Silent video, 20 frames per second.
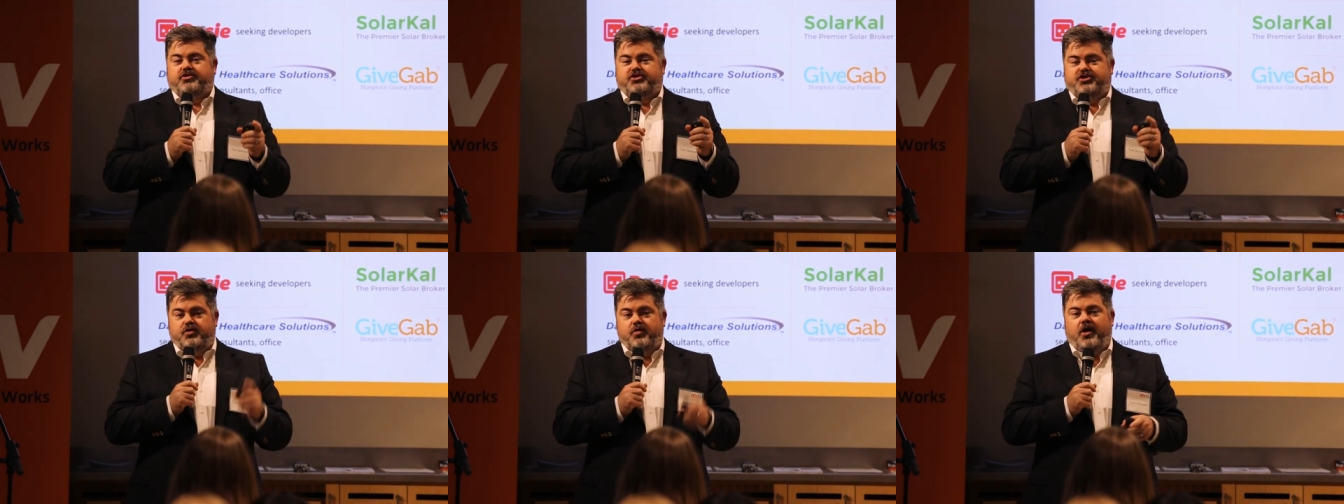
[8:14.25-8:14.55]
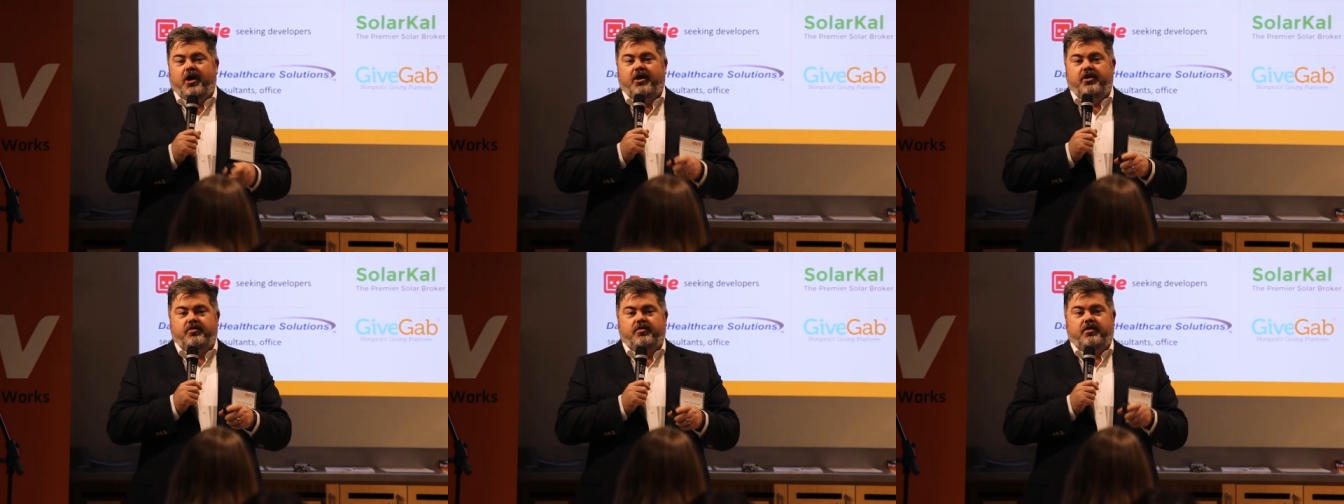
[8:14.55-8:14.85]

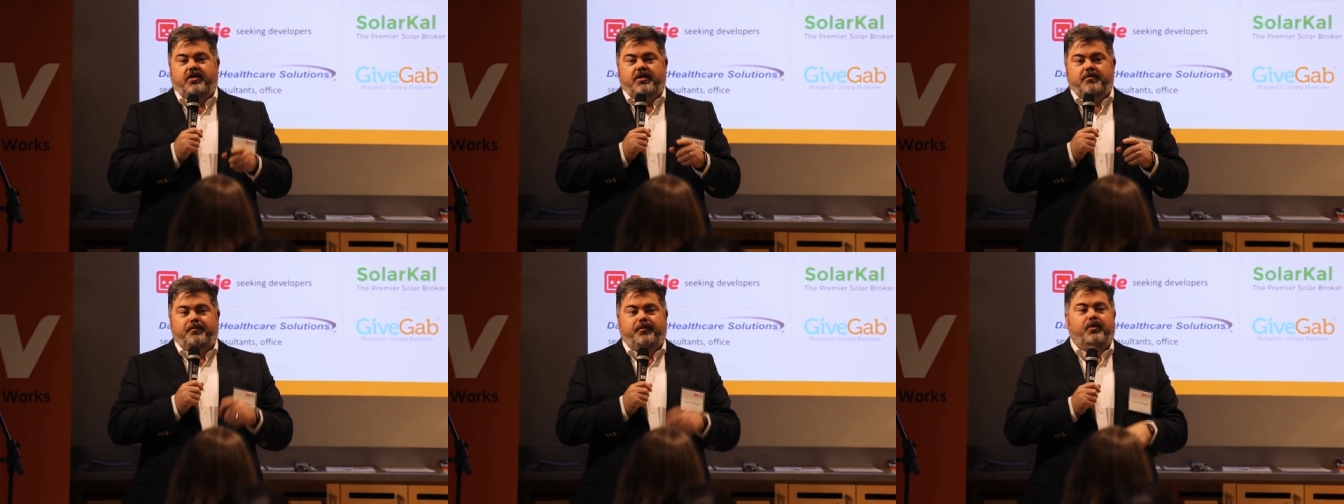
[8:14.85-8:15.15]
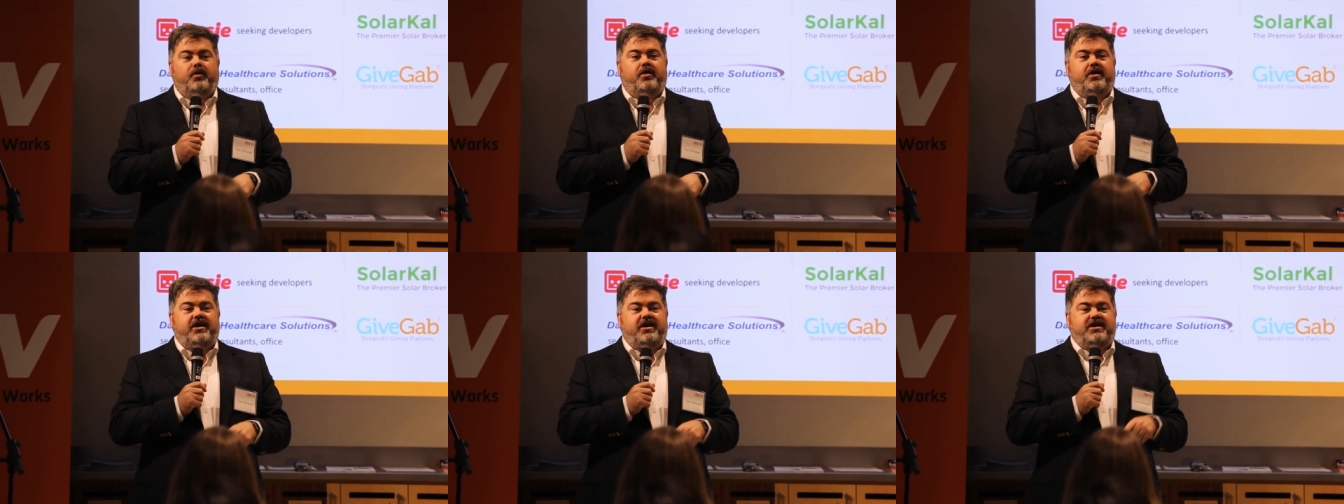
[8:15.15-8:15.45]
200
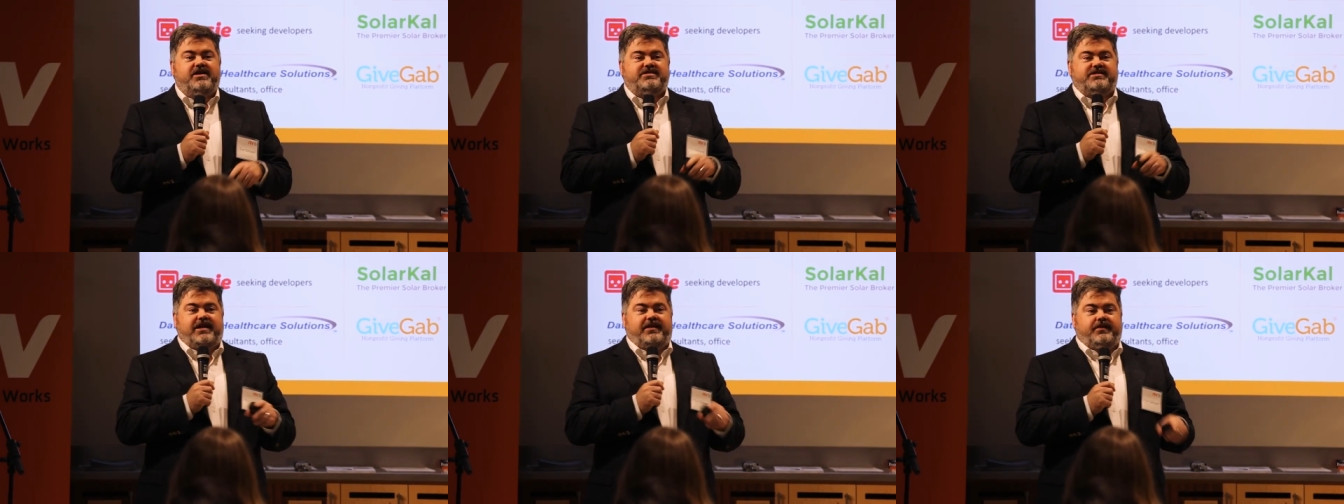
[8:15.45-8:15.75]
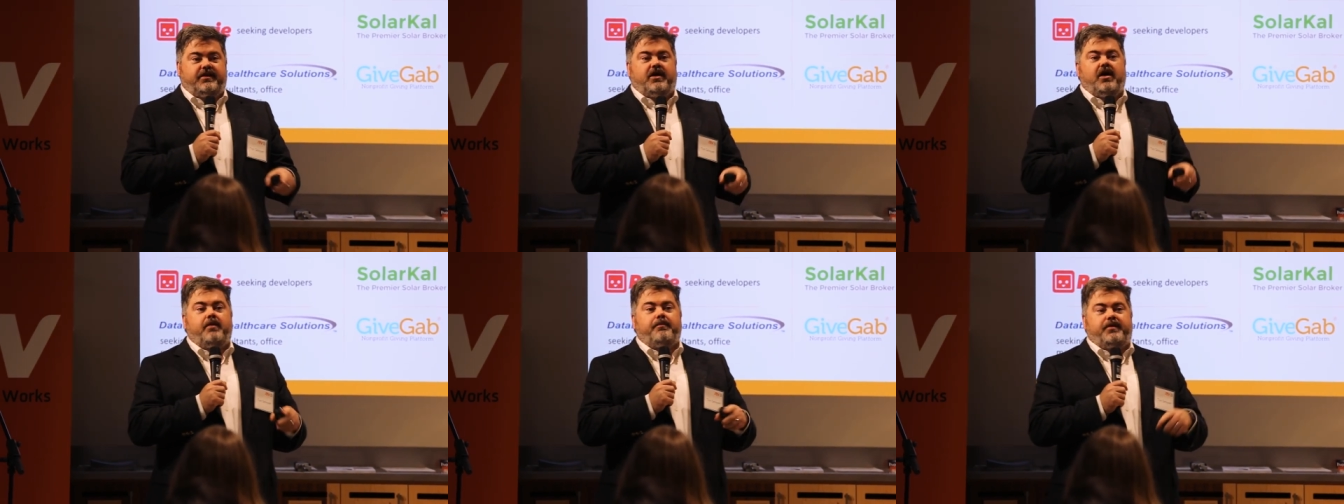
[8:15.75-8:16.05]
employees at
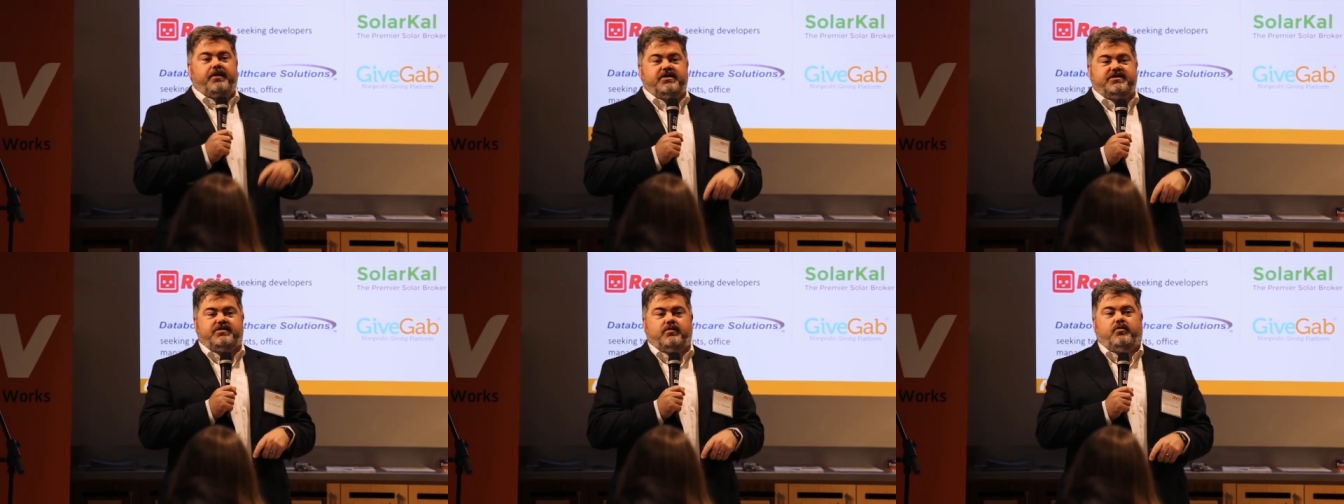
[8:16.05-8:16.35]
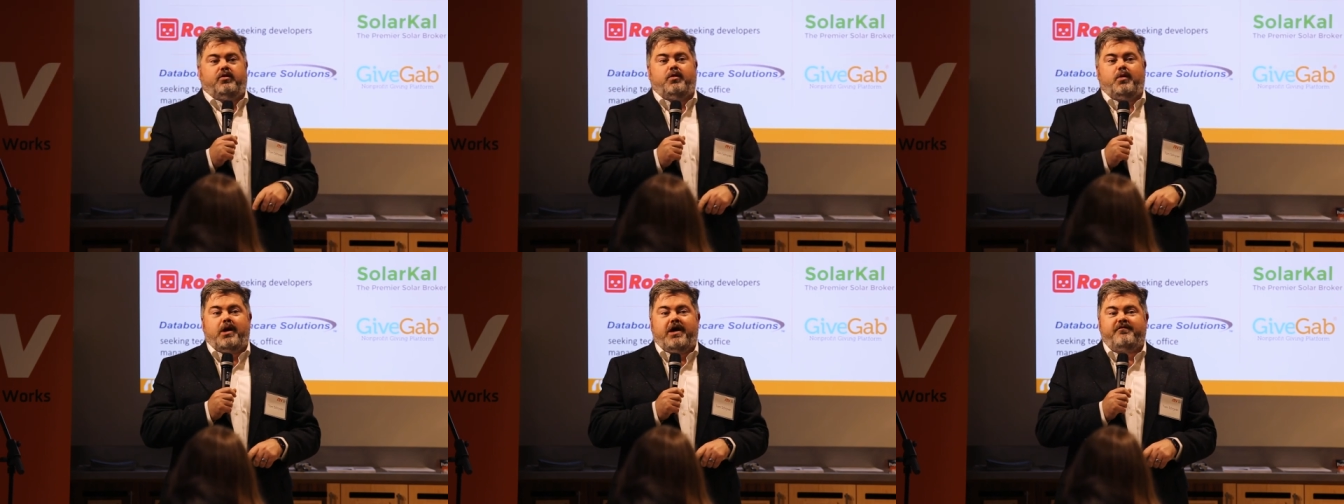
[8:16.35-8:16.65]
the companies that
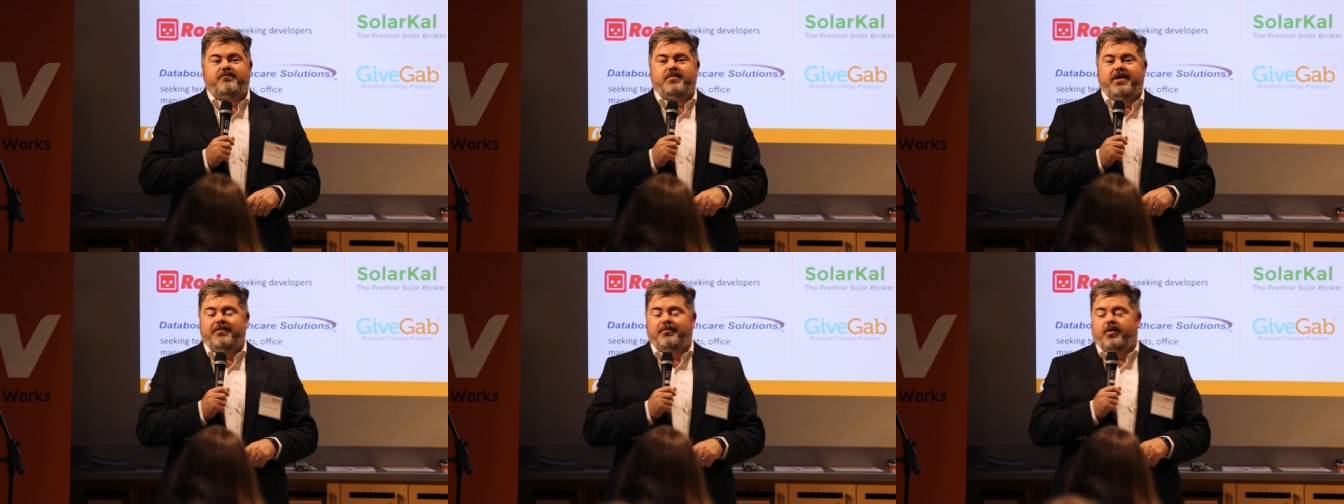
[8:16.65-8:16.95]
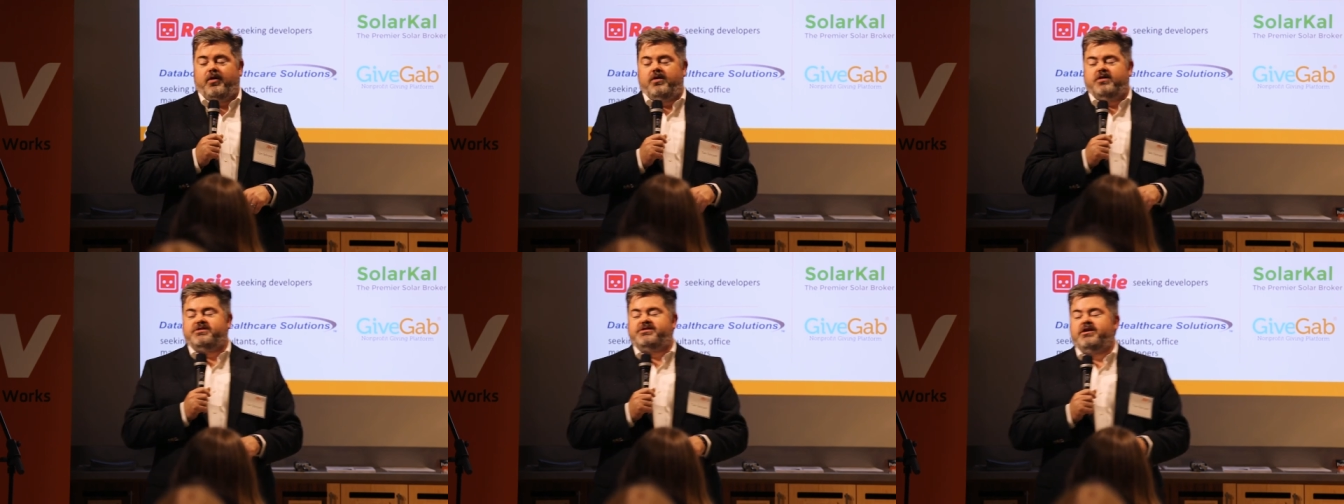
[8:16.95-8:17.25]
were Rev
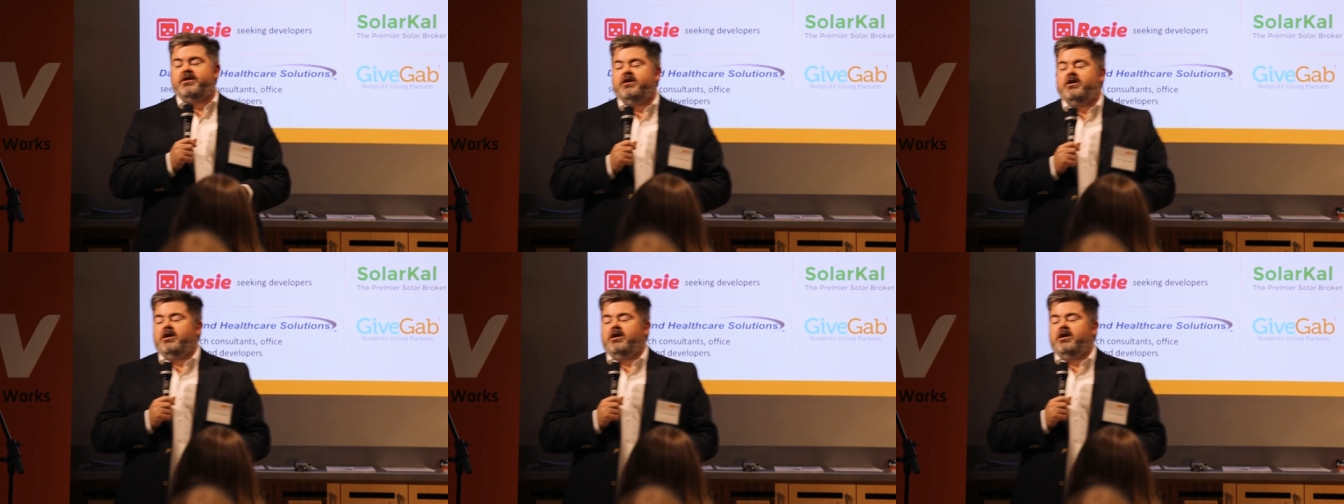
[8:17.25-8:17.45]
members.